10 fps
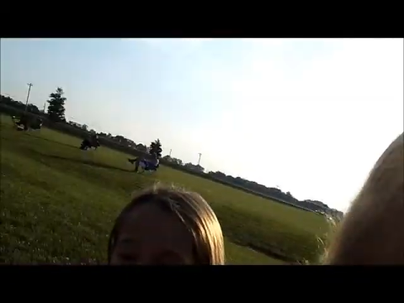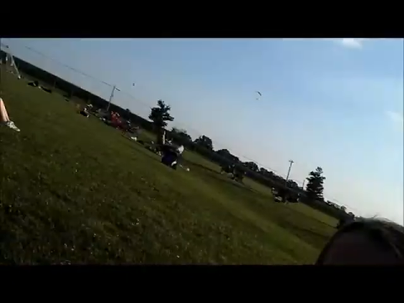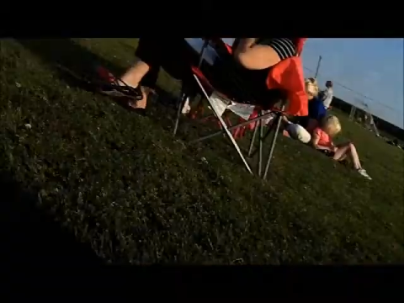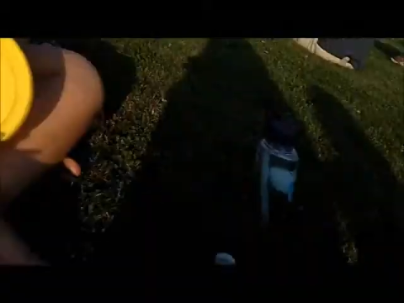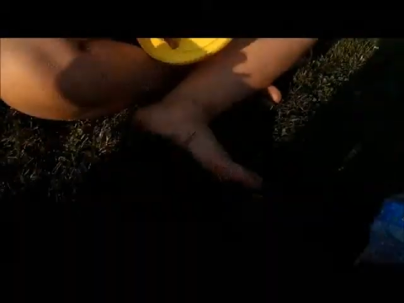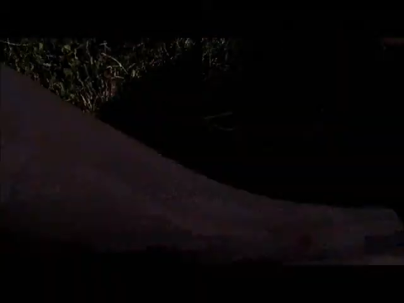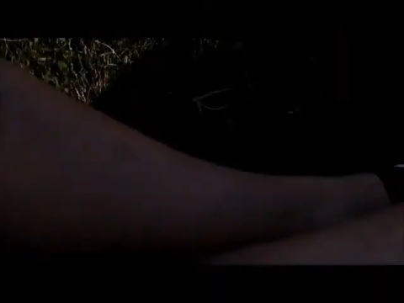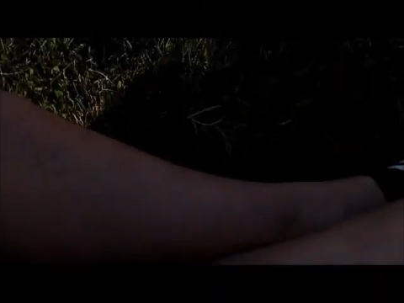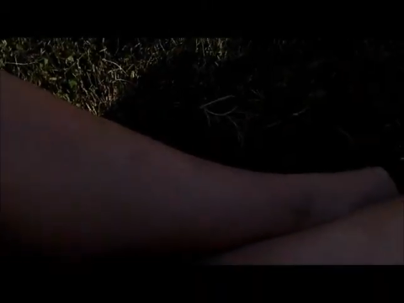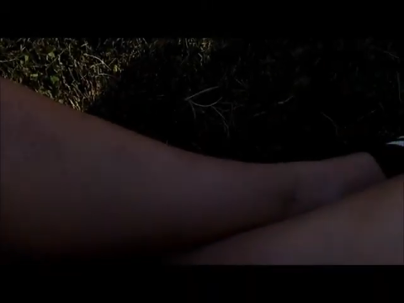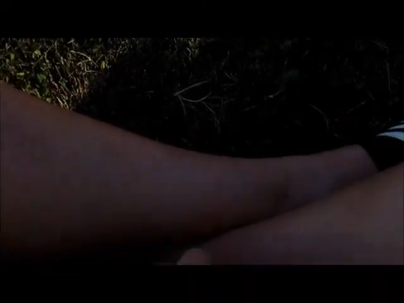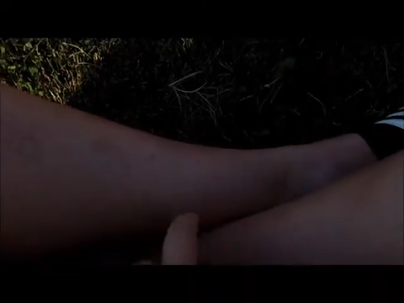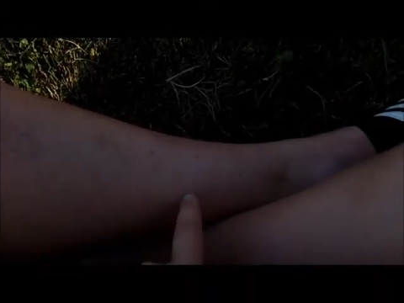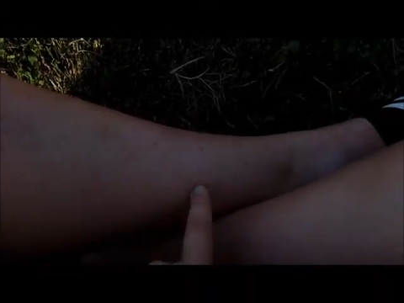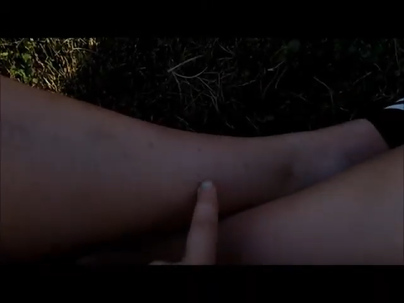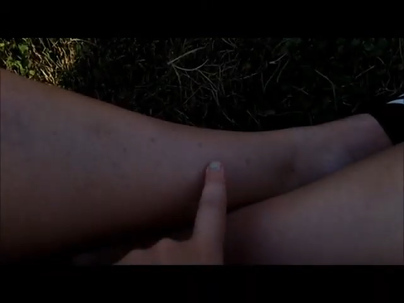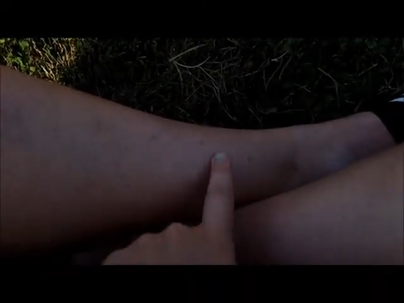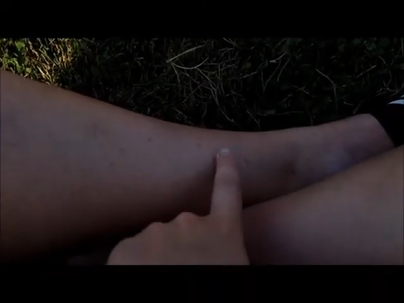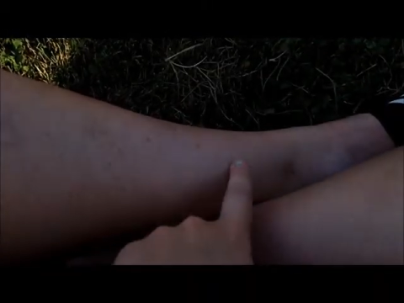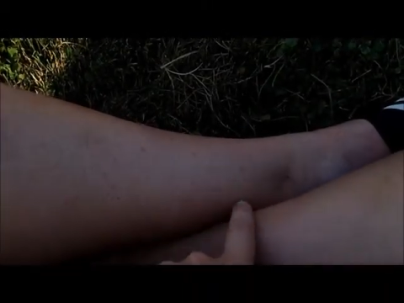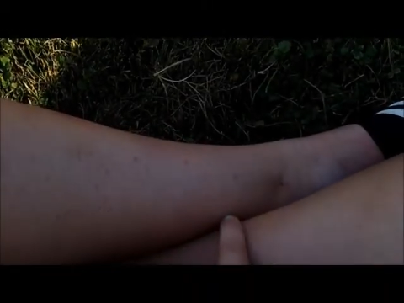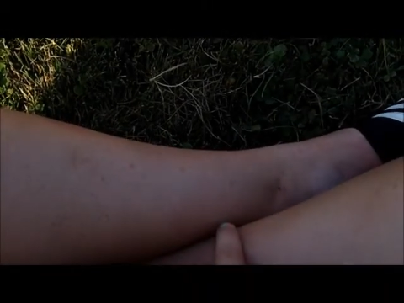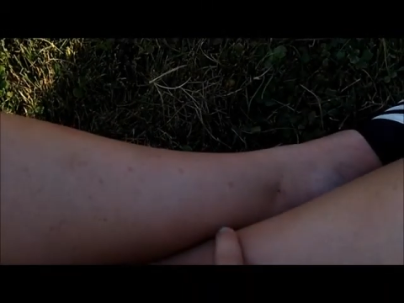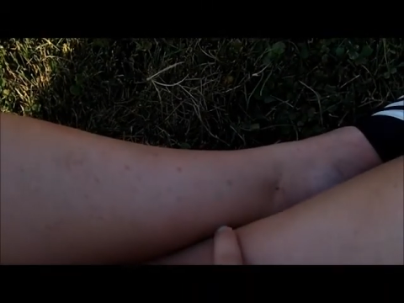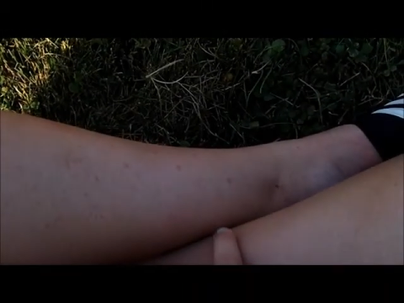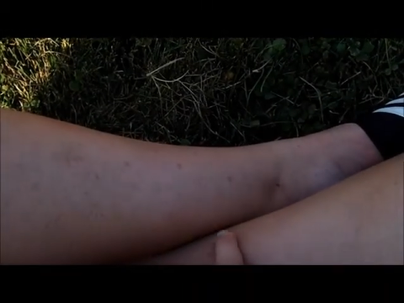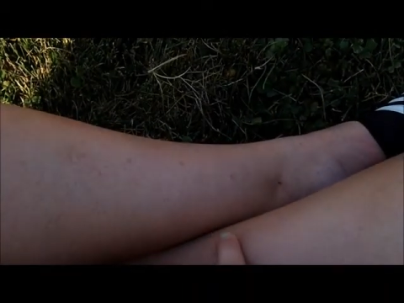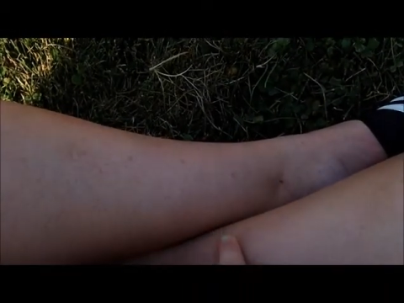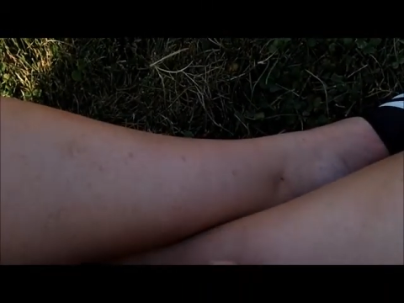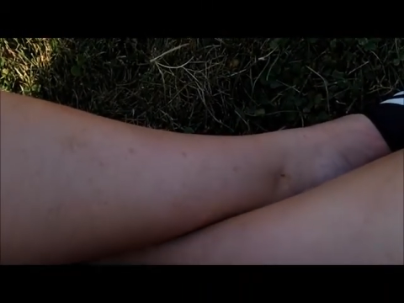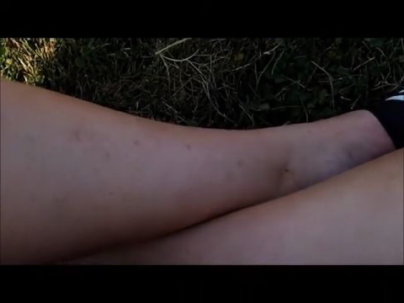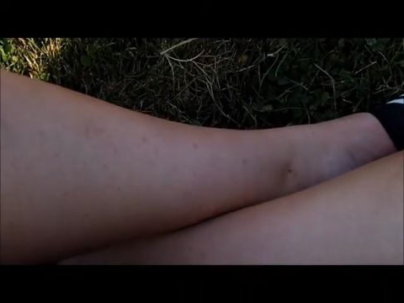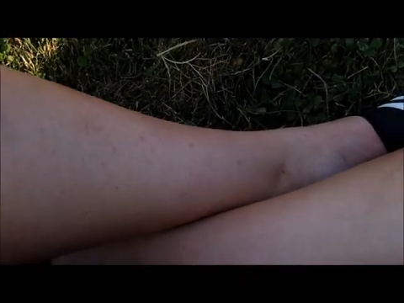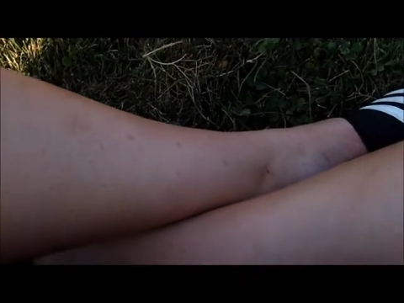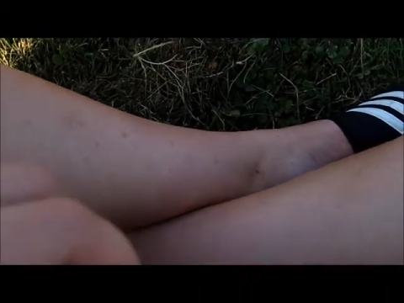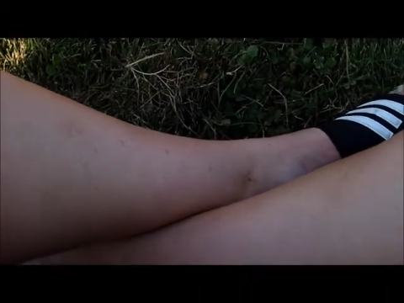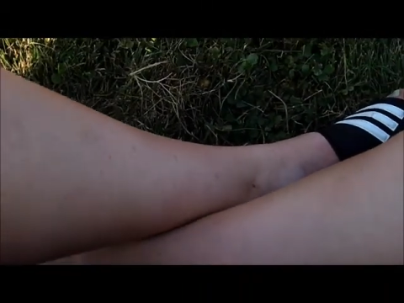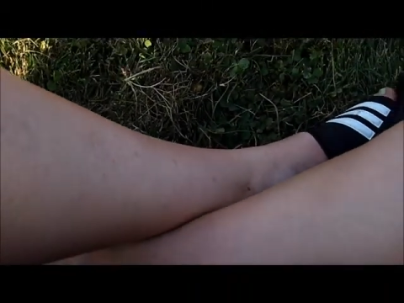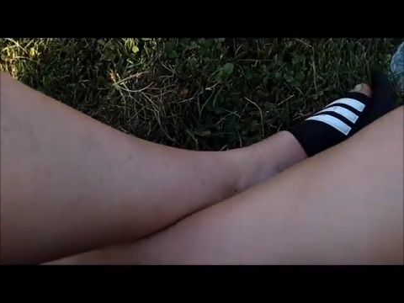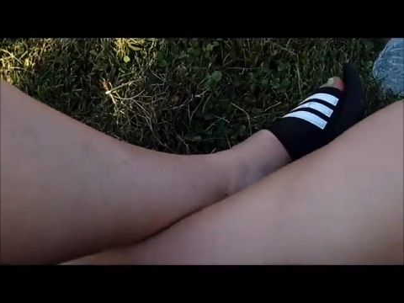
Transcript: (no speaker visible)